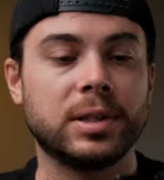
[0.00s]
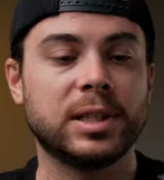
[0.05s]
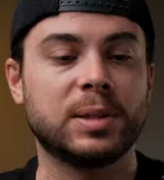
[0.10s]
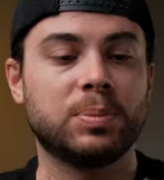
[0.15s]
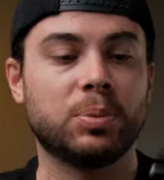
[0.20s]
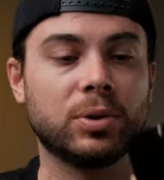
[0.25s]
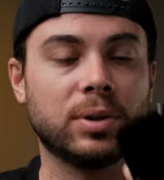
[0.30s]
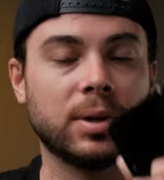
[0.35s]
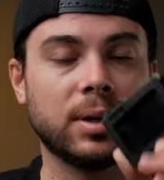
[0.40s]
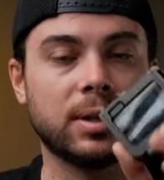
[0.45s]
It's
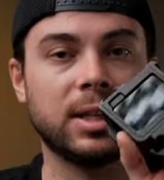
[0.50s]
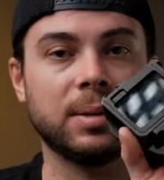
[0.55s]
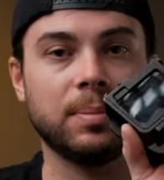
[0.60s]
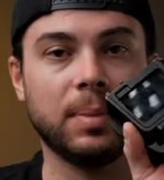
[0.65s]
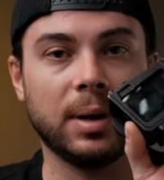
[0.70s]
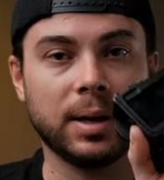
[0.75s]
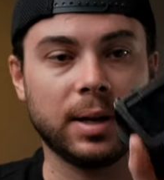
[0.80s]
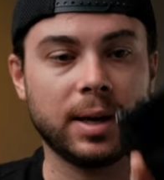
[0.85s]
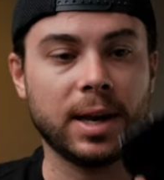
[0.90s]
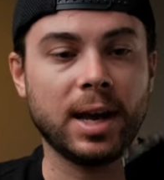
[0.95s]
protecting
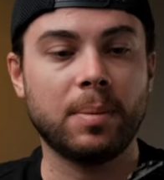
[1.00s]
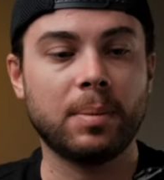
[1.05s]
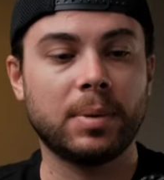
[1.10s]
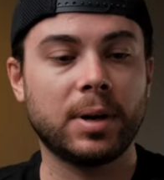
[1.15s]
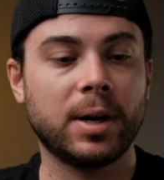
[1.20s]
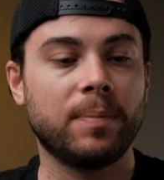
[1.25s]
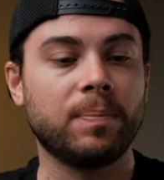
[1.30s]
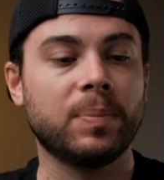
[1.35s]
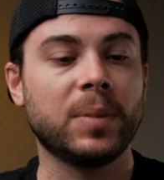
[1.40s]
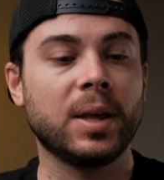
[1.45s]
my
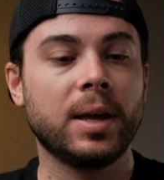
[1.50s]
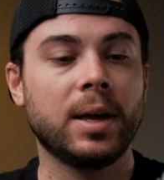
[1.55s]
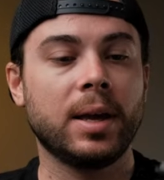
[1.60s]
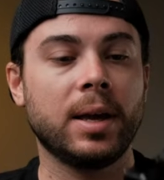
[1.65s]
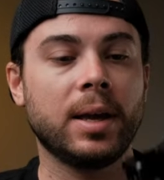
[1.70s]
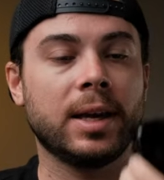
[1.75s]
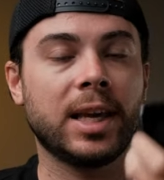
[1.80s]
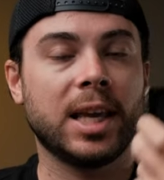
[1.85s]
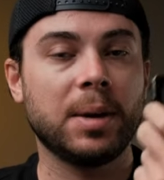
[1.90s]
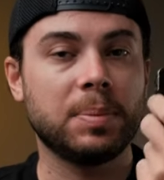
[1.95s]
camera,
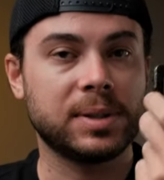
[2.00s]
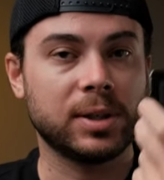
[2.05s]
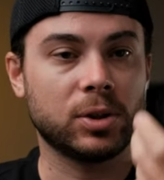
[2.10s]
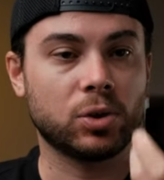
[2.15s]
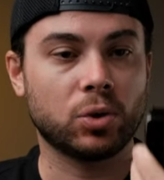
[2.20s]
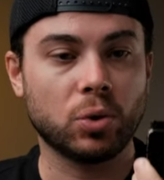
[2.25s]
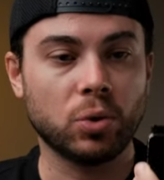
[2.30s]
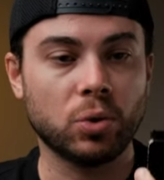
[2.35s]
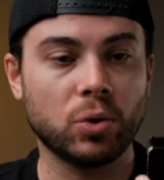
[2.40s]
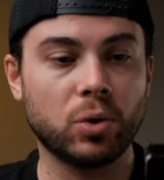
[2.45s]
keeps
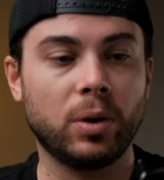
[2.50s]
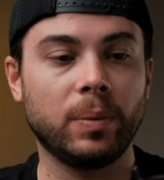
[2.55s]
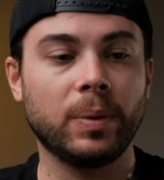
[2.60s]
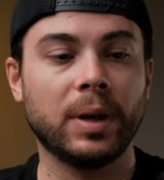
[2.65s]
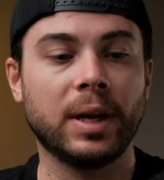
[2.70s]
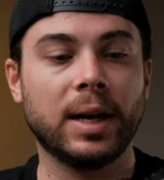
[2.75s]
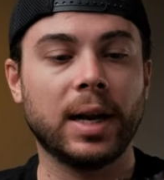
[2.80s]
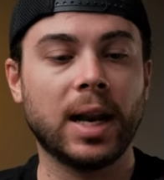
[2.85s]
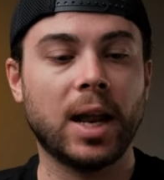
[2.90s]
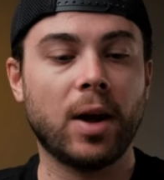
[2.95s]
it cool,
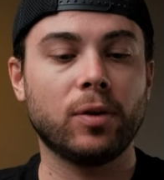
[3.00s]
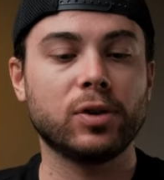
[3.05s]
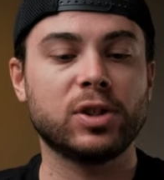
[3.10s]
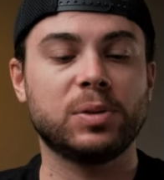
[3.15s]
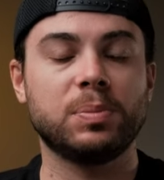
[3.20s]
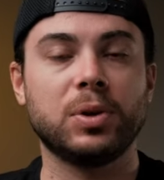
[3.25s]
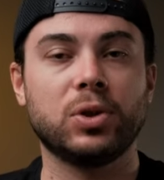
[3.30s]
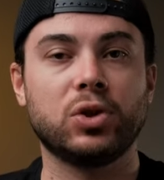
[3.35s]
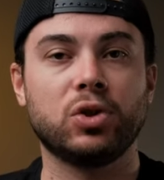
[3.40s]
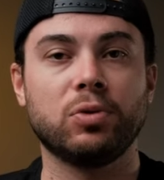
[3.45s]
and allows
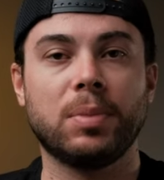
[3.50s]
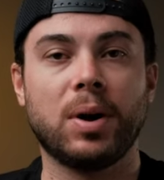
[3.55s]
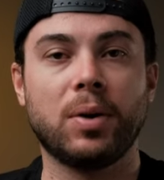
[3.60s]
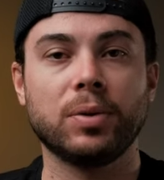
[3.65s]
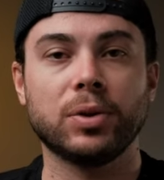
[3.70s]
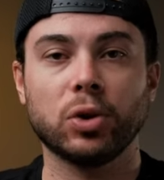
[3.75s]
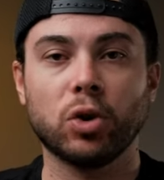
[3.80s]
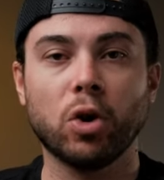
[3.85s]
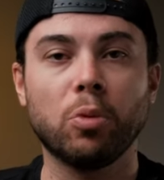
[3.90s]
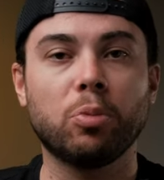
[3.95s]
me to
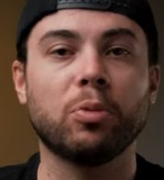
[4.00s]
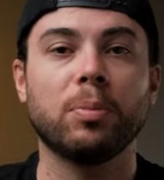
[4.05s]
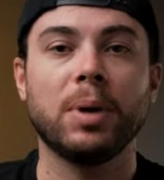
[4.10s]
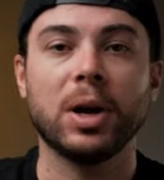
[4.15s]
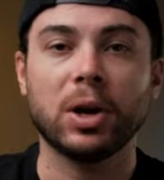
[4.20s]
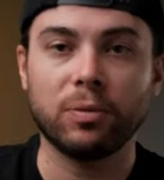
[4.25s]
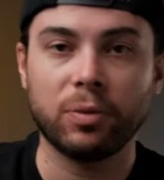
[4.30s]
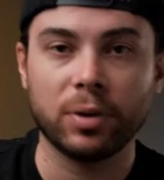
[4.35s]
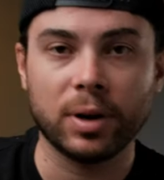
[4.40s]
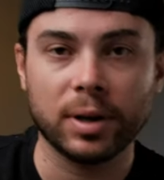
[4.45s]
mount the GoPro
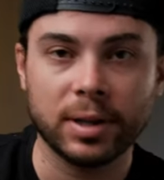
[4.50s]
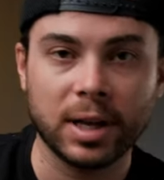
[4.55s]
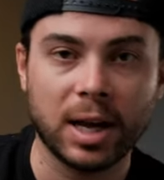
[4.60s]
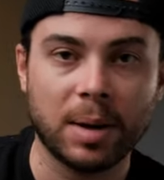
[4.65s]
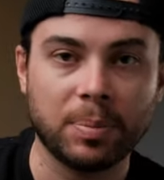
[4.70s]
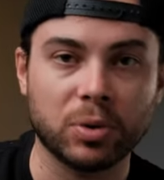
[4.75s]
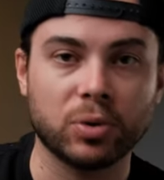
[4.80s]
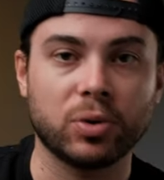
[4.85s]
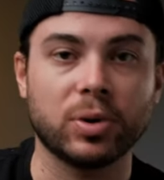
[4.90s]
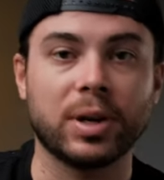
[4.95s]
microphone
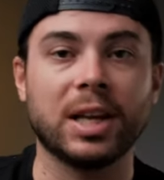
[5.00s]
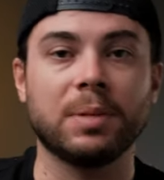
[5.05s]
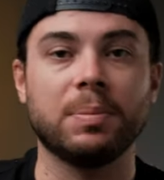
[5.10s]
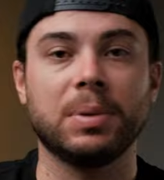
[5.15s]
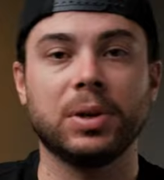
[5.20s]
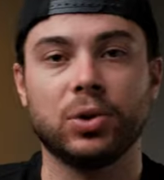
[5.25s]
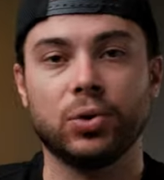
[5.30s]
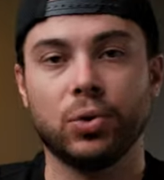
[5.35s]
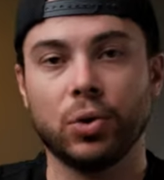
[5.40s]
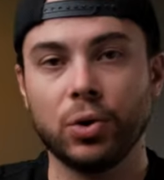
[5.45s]
adapter to get
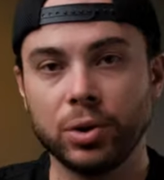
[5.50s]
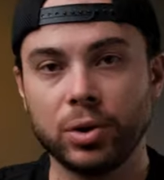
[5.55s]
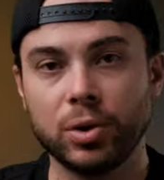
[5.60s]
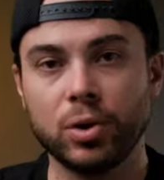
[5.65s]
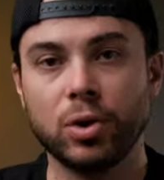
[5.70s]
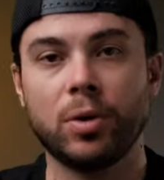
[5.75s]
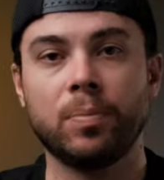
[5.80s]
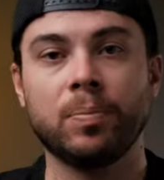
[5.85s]
better audio.